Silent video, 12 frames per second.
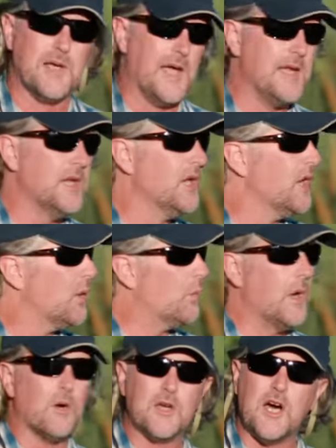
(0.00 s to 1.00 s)
okay?
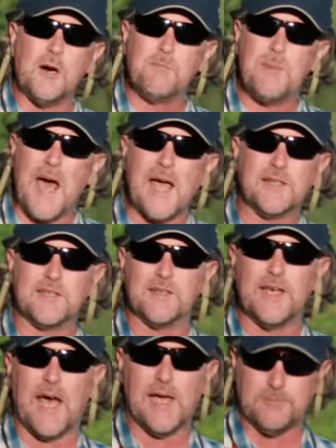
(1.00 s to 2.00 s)
We'll come back to
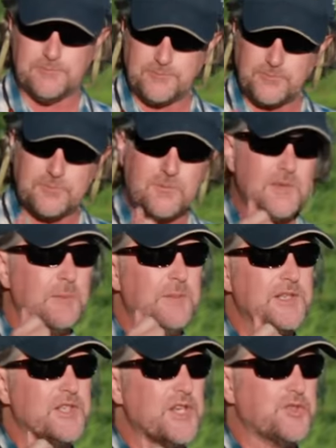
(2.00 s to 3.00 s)
that,
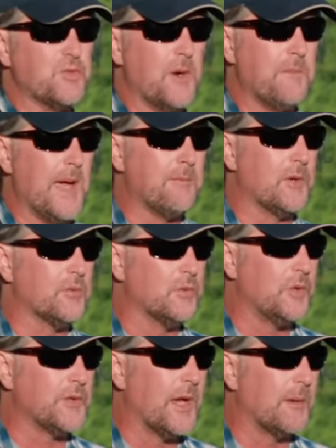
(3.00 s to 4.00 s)
but just remember
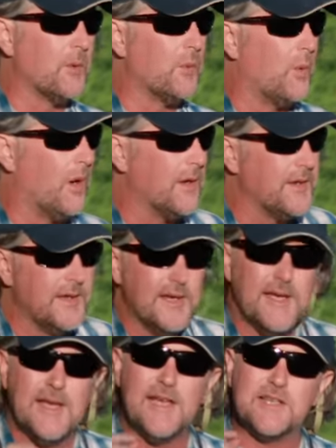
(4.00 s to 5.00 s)
rule number one
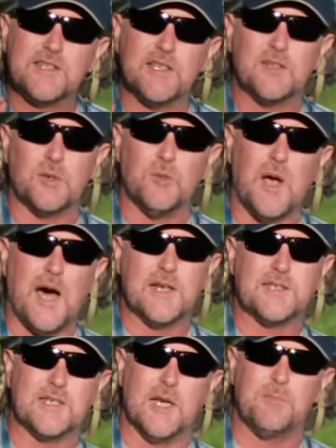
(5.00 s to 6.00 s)
is that the
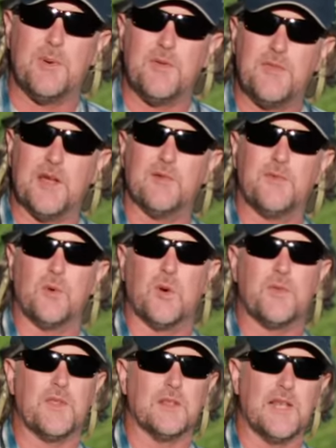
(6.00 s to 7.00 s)
rod tip, therefore
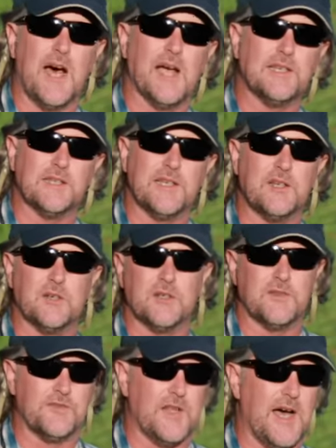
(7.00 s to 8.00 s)
the line, leader, and
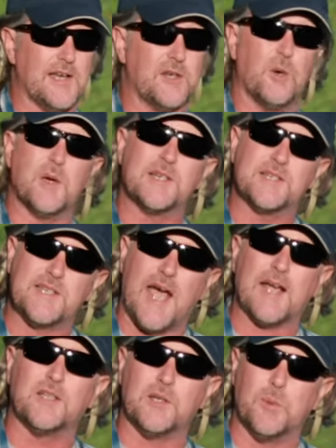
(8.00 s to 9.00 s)
the fly go
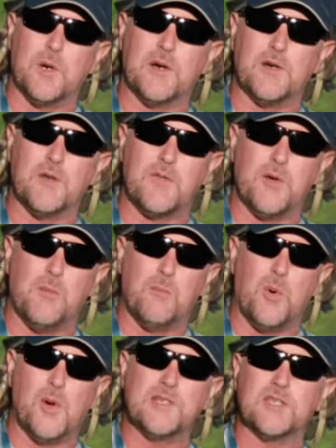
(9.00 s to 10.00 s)
exactly where your thumb
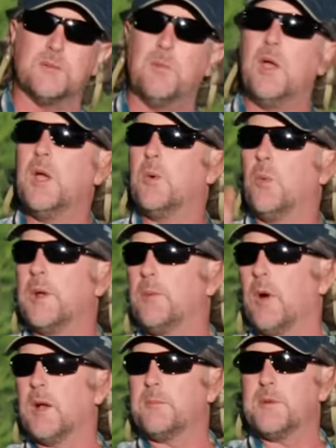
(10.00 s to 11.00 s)
points them. We
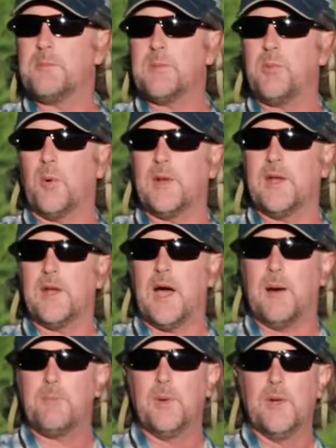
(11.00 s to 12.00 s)
want them to be pointed
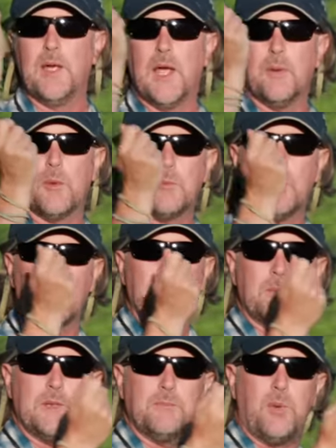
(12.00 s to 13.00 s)
up, and we want to
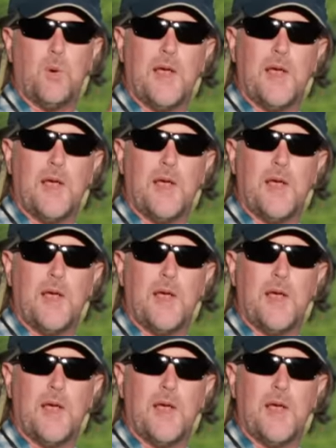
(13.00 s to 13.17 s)
be